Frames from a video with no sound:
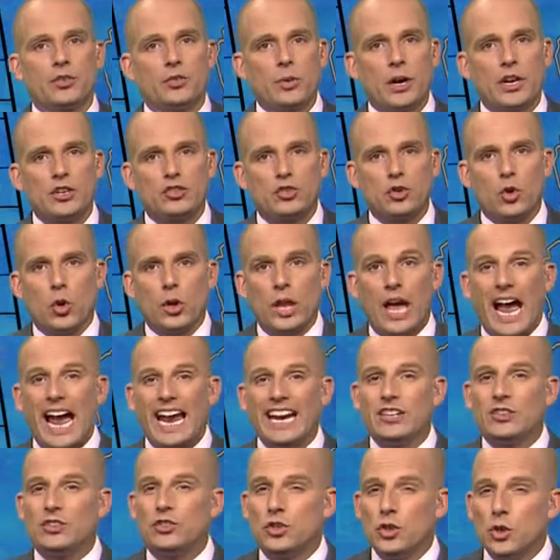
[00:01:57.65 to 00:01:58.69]
threshold.
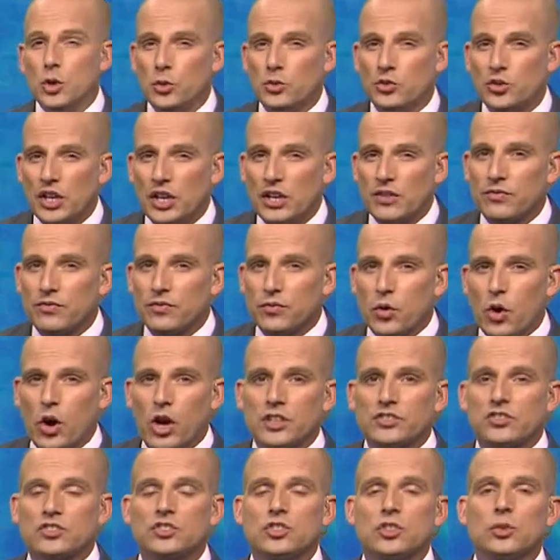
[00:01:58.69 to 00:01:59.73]
I do think
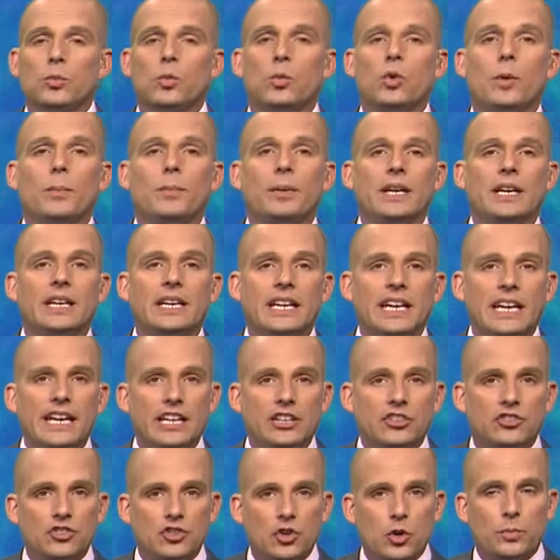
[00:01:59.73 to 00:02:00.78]
frost will be an
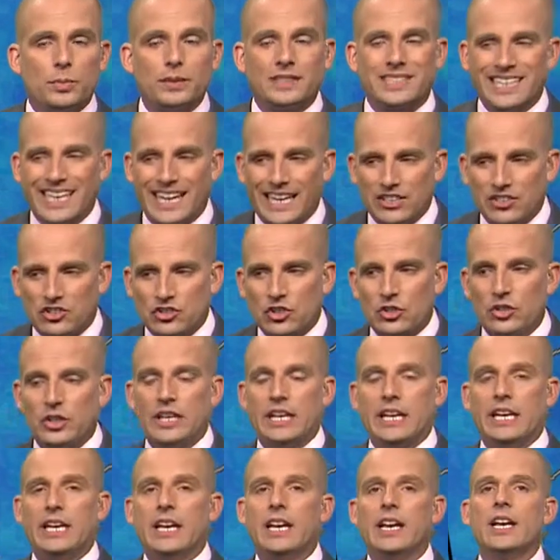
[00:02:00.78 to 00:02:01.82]
issue
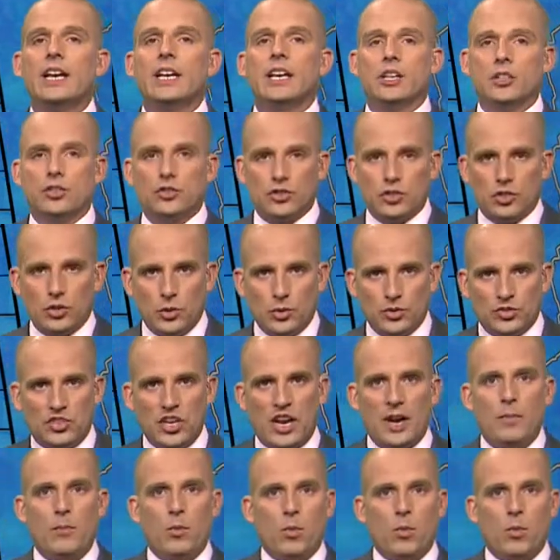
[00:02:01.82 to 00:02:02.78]
potentially Tuesday